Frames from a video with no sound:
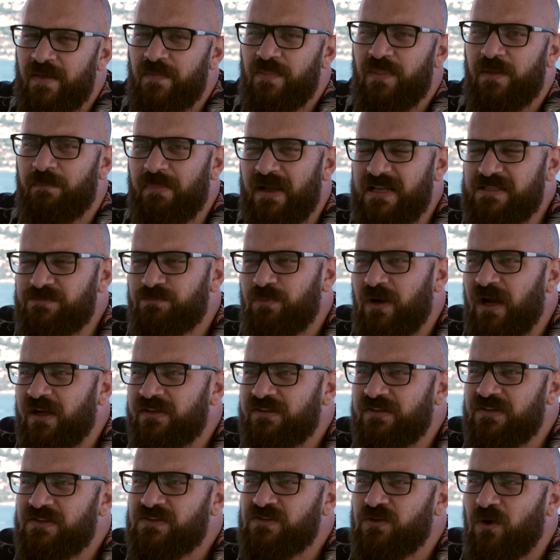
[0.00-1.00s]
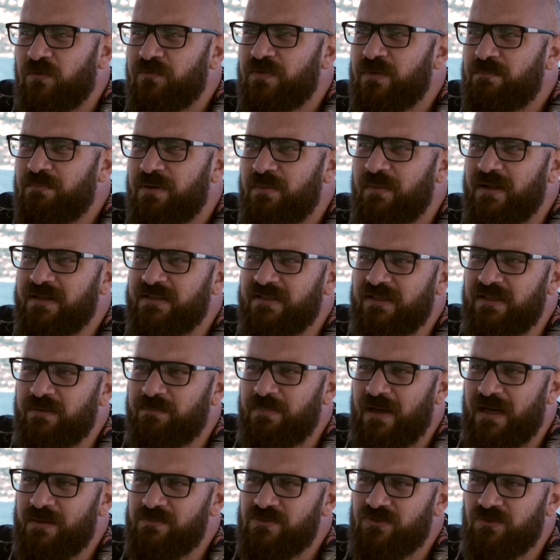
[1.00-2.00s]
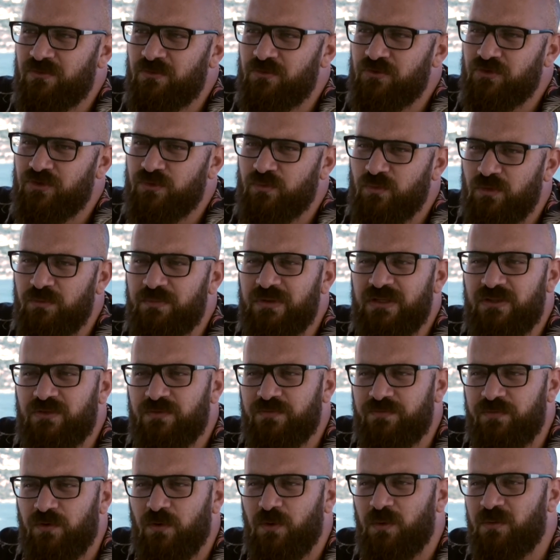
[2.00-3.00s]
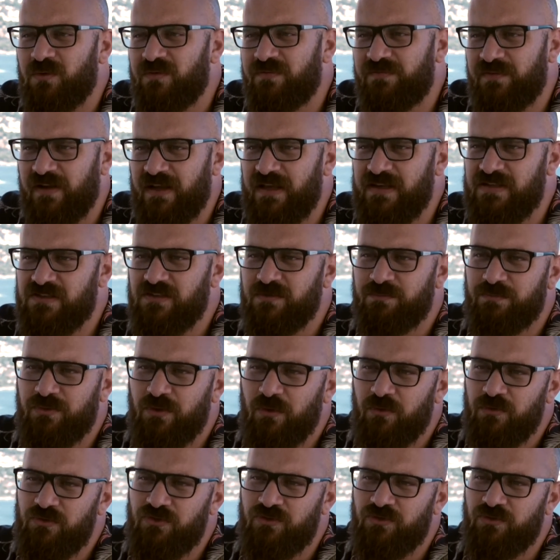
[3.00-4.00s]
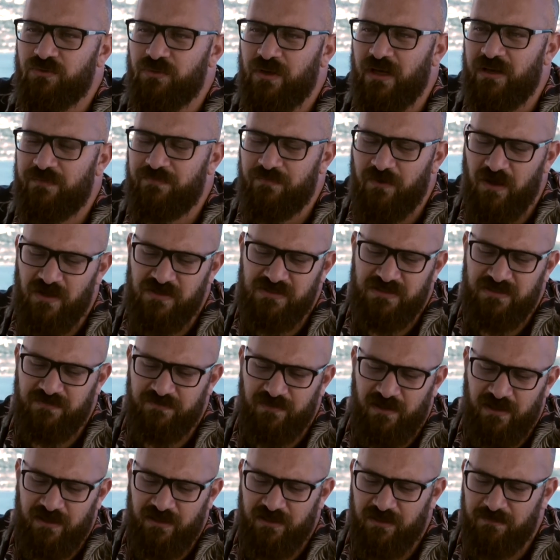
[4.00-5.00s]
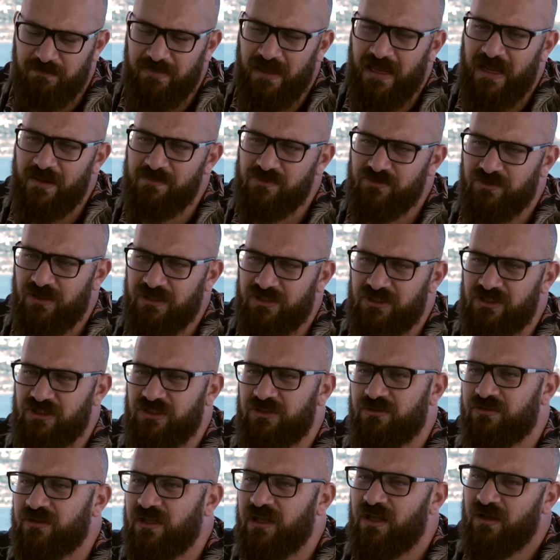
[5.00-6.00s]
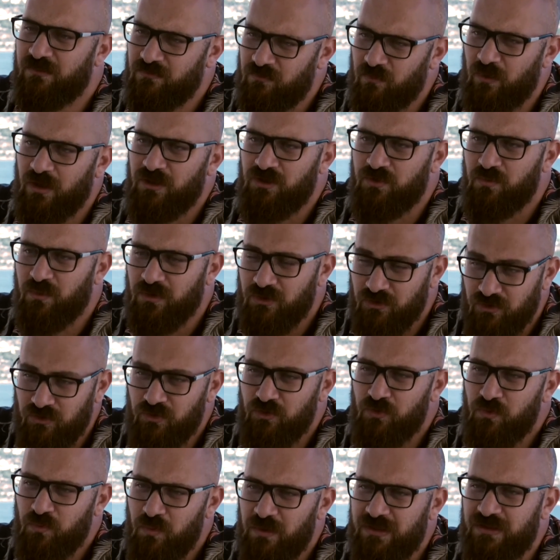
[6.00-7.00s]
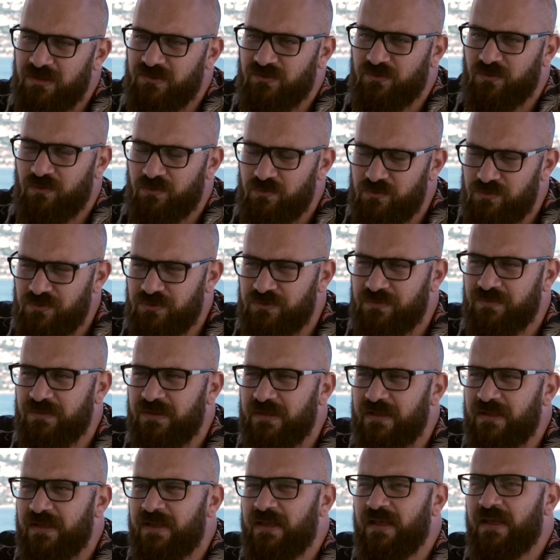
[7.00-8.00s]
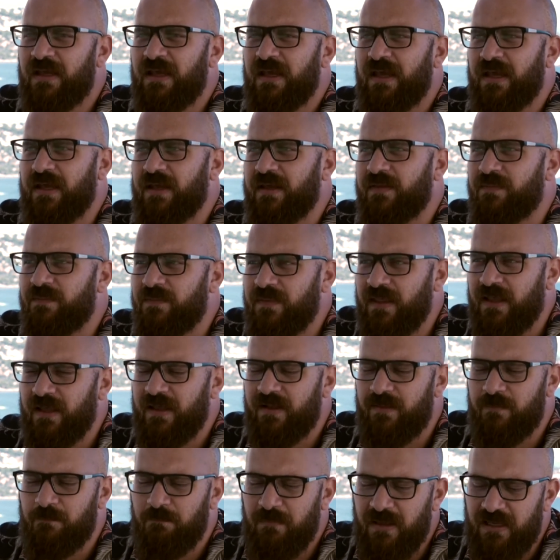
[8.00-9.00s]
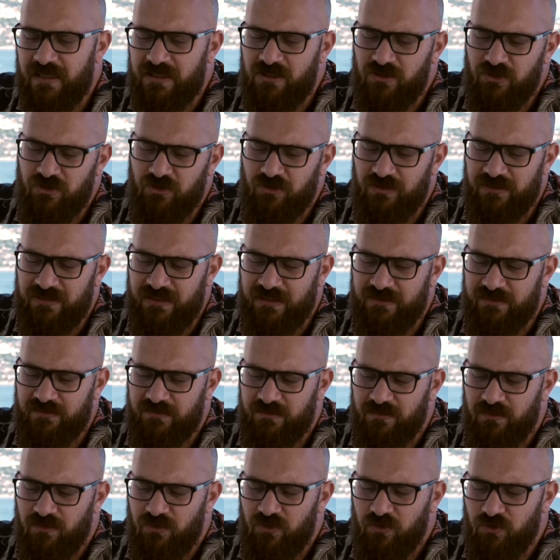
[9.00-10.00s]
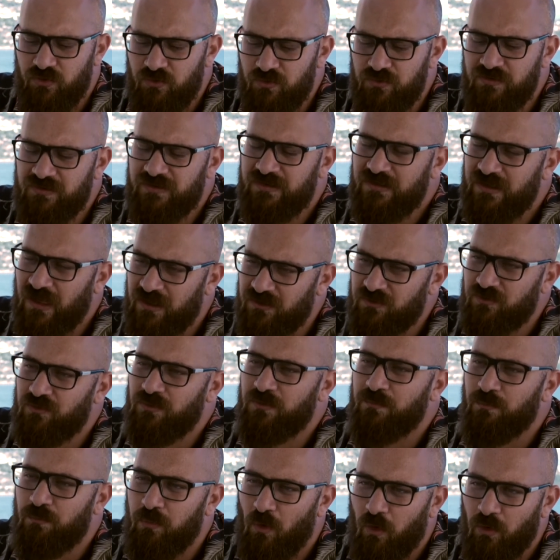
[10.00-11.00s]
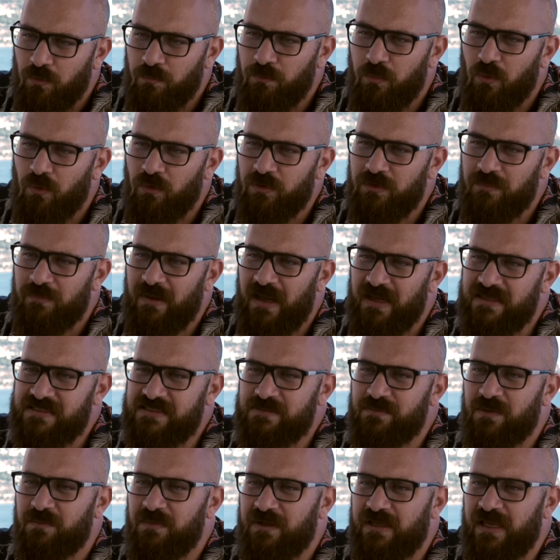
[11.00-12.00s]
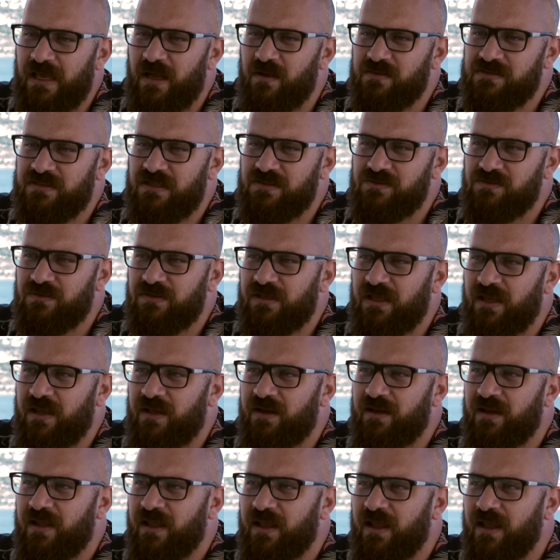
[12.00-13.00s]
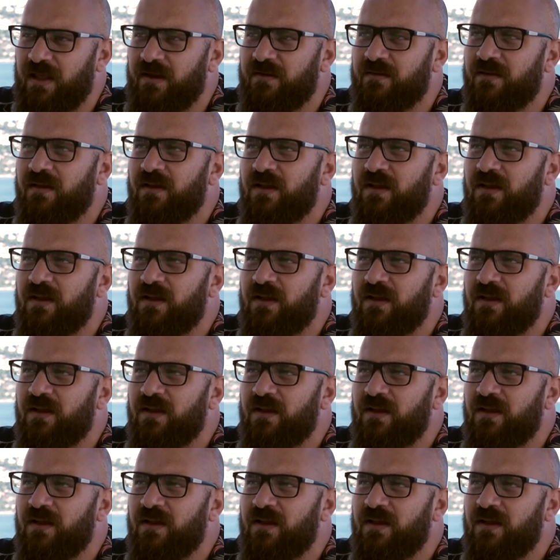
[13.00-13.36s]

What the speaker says: The best practice of implementing a PAM solution will be to follow a phased approach, where first defining a PAM strategy on what you want to do with the solution, and then making sure that you start to onboard the maximum accounts as you can, and